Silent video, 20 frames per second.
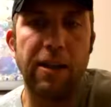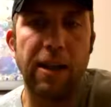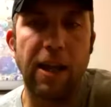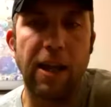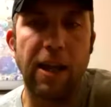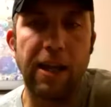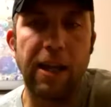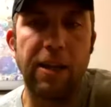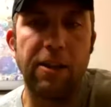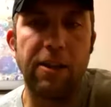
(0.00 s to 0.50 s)

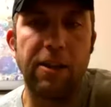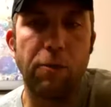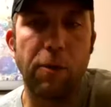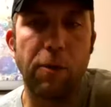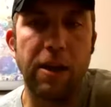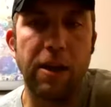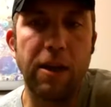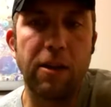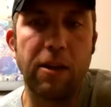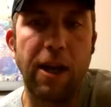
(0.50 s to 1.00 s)
like either
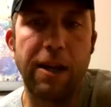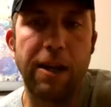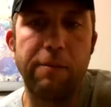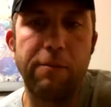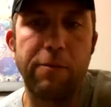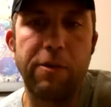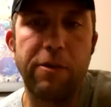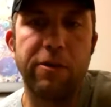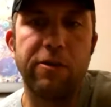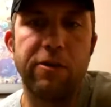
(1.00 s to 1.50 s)

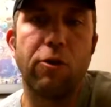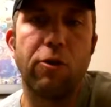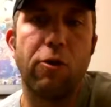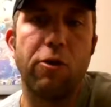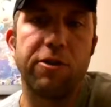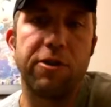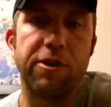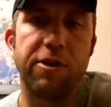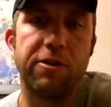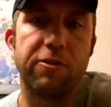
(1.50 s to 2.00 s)
reclaim
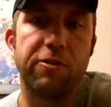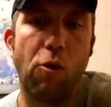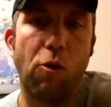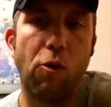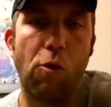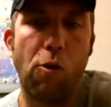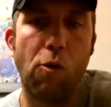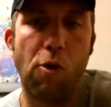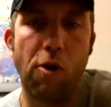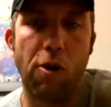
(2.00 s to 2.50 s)
sources
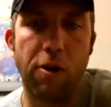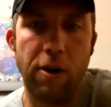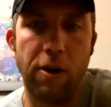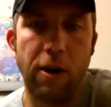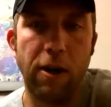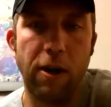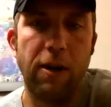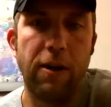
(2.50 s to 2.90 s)
or,